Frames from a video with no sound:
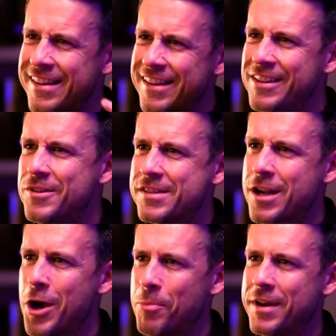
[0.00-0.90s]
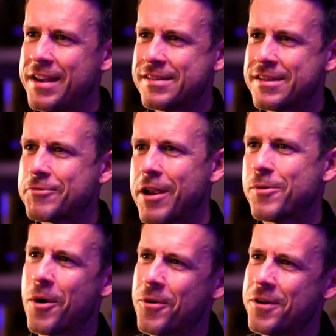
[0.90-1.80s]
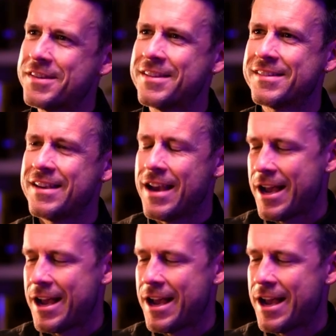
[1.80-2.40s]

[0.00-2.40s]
loosen up. And he has this great quote where he says,